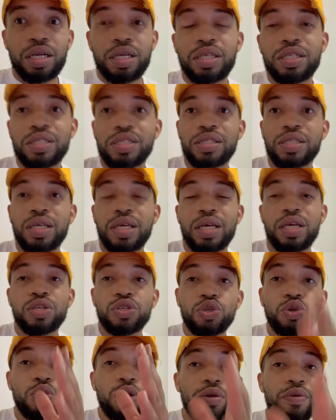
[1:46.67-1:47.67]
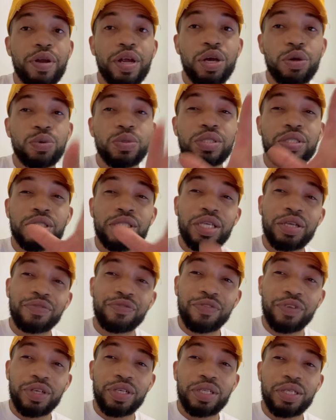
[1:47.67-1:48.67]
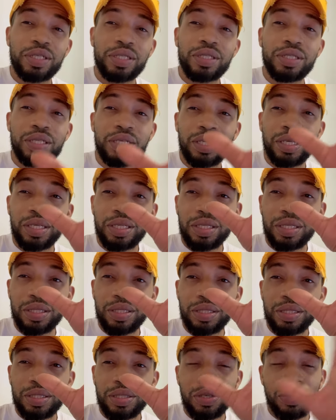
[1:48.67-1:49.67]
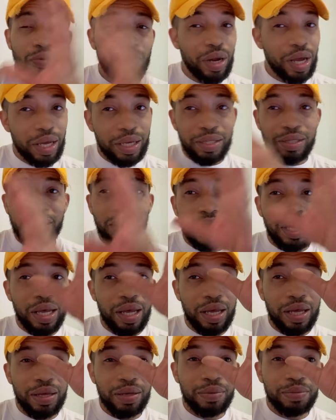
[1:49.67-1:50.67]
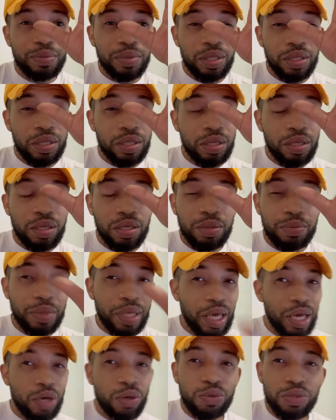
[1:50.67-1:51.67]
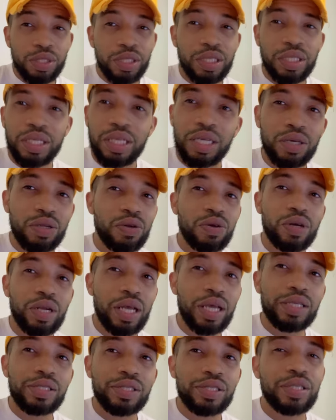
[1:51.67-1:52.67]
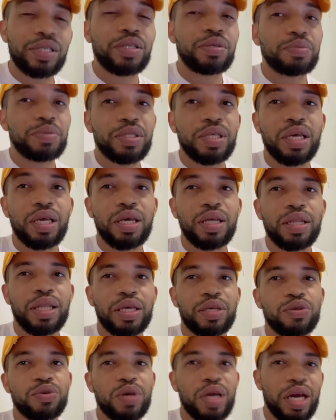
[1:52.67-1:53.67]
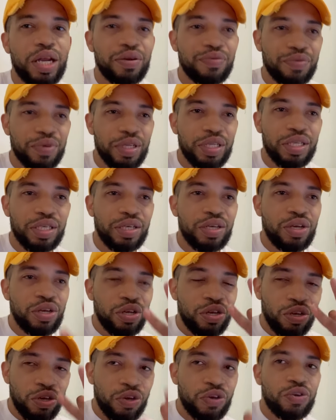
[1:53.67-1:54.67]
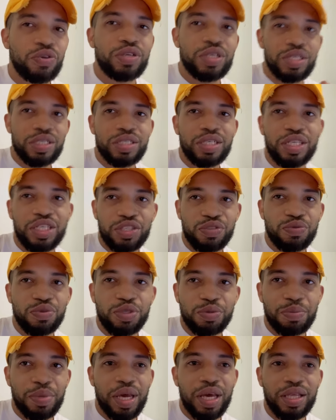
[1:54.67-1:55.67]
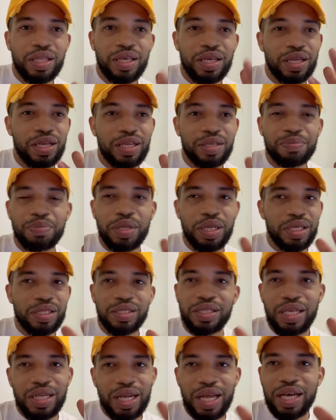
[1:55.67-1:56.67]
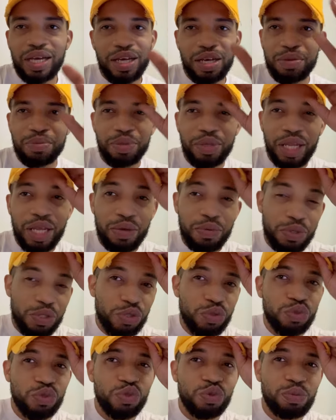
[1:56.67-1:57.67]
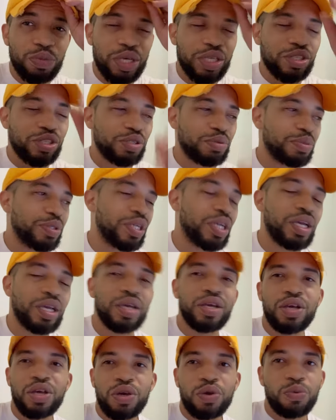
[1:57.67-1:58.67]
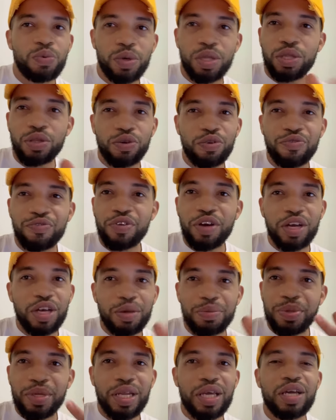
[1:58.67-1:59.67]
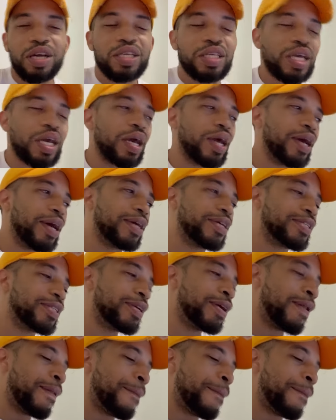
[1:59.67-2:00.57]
understand, URL is different than Grind Time, KOTD, and all that shit. You know what I'm saying? Like, you gotta really earn these niggas respect, and plus, they not gonna play with you too much. You know what I'm saying? One little fuck up and they on your ass.